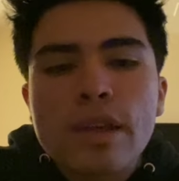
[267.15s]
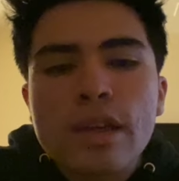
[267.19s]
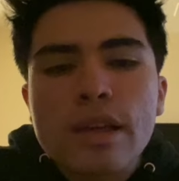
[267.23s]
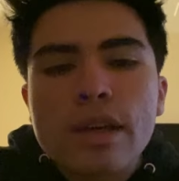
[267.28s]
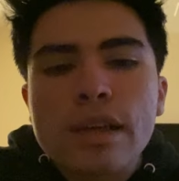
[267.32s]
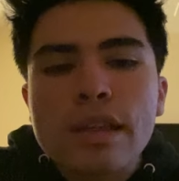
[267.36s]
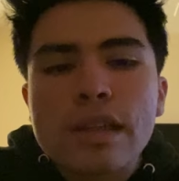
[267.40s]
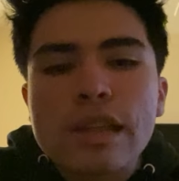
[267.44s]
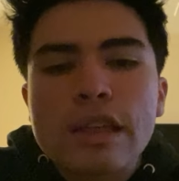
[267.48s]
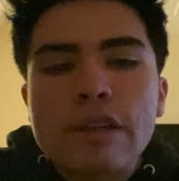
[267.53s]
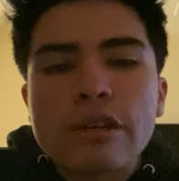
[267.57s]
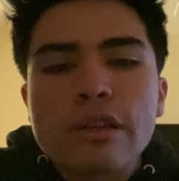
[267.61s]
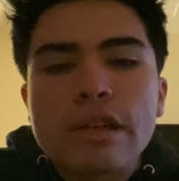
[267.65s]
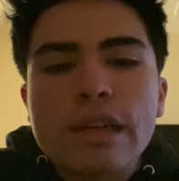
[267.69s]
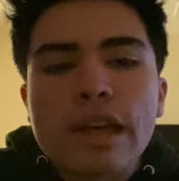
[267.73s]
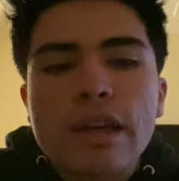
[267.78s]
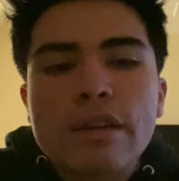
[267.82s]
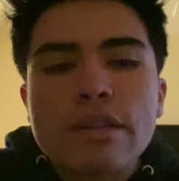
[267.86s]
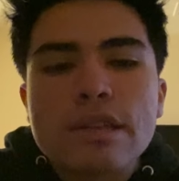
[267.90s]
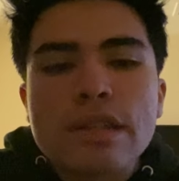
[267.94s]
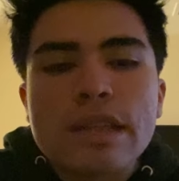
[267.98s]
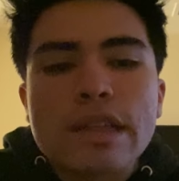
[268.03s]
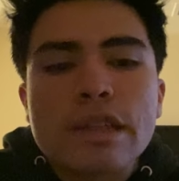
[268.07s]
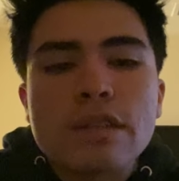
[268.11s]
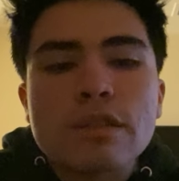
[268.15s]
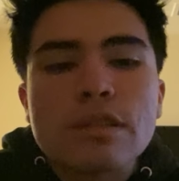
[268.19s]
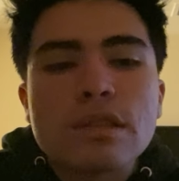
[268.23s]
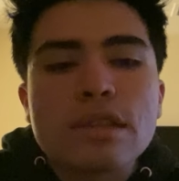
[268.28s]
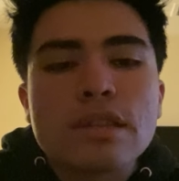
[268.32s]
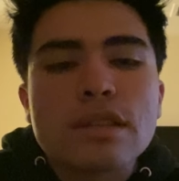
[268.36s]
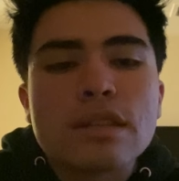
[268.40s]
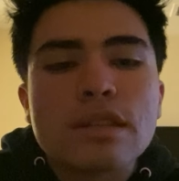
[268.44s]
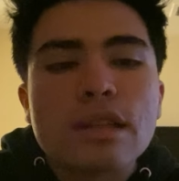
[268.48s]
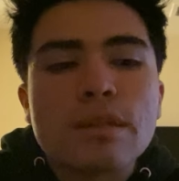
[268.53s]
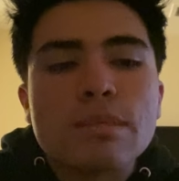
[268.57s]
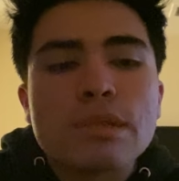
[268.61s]
clearing out dangerous
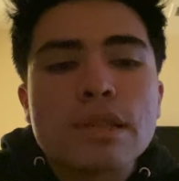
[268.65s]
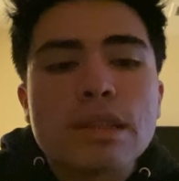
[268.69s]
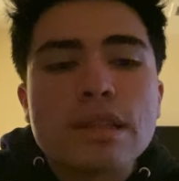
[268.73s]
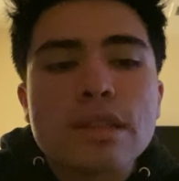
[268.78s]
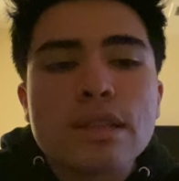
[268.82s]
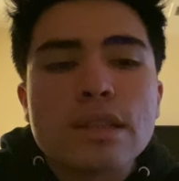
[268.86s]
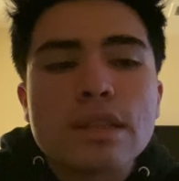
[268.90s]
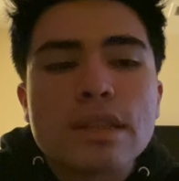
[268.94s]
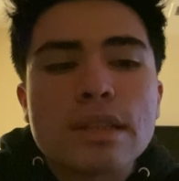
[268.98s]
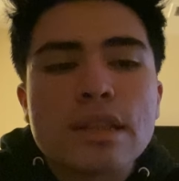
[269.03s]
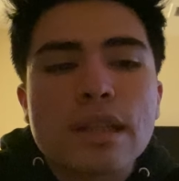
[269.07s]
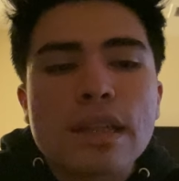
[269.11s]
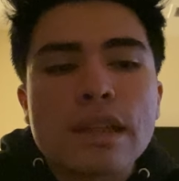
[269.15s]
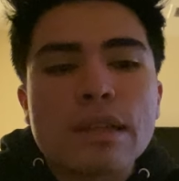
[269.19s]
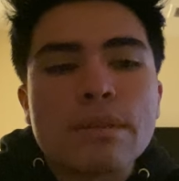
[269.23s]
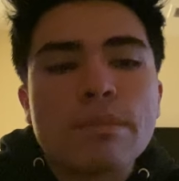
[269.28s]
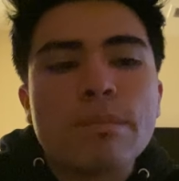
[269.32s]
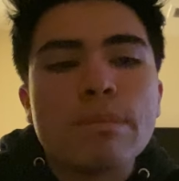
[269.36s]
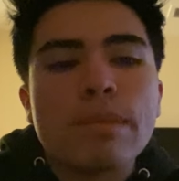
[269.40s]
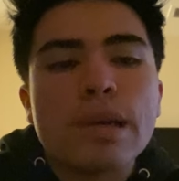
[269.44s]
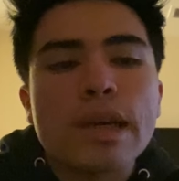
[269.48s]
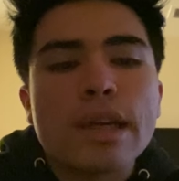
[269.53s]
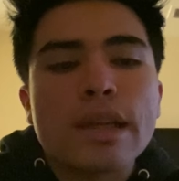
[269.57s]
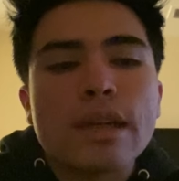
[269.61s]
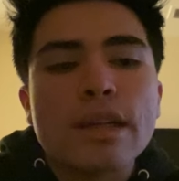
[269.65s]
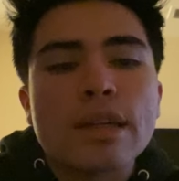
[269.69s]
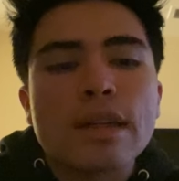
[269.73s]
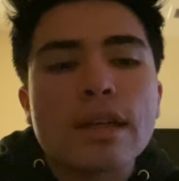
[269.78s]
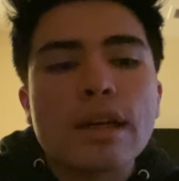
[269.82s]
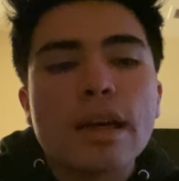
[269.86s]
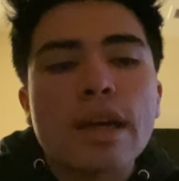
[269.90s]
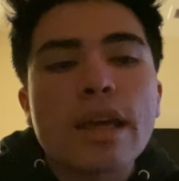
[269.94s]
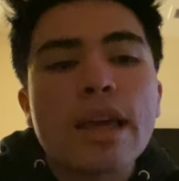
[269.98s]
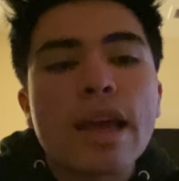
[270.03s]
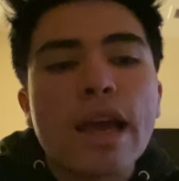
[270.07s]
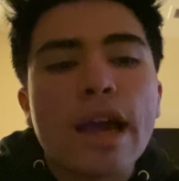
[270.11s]
substances like beta
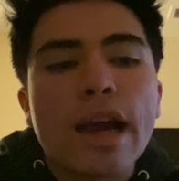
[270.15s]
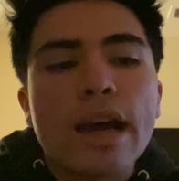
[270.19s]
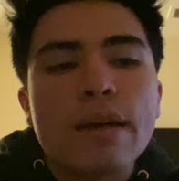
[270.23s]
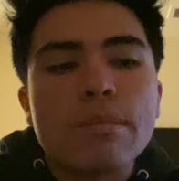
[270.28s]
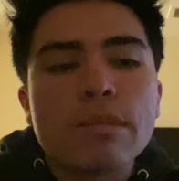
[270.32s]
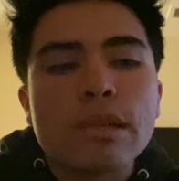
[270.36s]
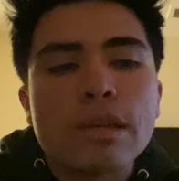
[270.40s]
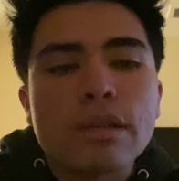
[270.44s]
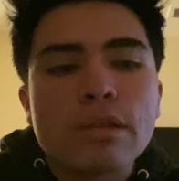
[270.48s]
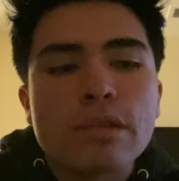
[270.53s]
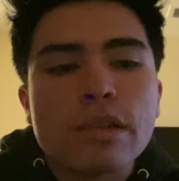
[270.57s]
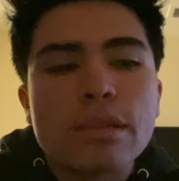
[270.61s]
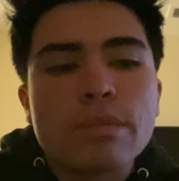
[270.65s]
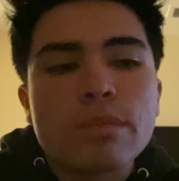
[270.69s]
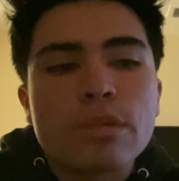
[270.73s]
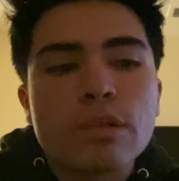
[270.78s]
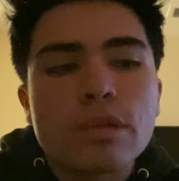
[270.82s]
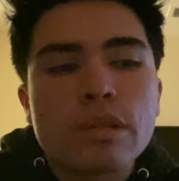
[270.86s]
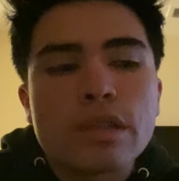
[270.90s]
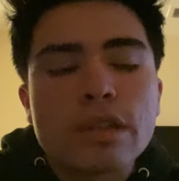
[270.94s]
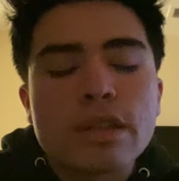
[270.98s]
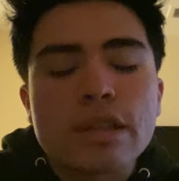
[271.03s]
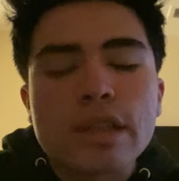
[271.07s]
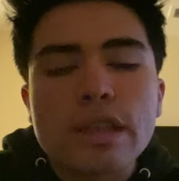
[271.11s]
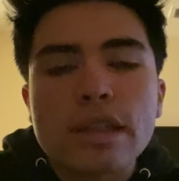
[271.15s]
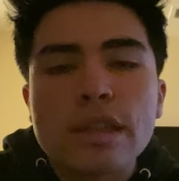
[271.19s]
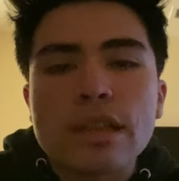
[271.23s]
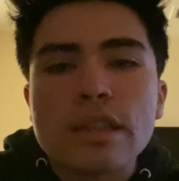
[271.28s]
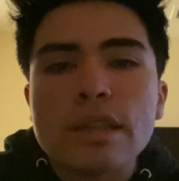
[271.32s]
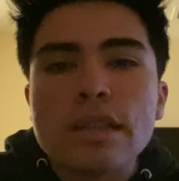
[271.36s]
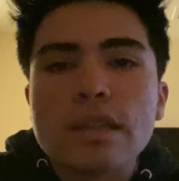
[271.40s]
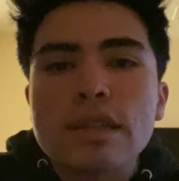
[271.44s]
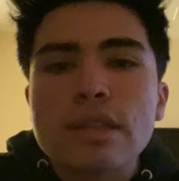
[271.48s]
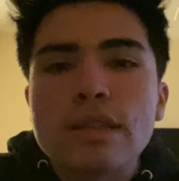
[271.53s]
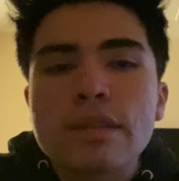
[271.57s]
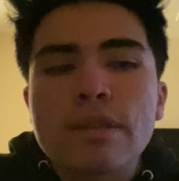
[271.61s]
amyloid
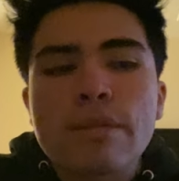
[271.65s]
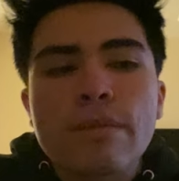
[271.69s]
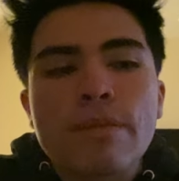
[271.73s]
proteins.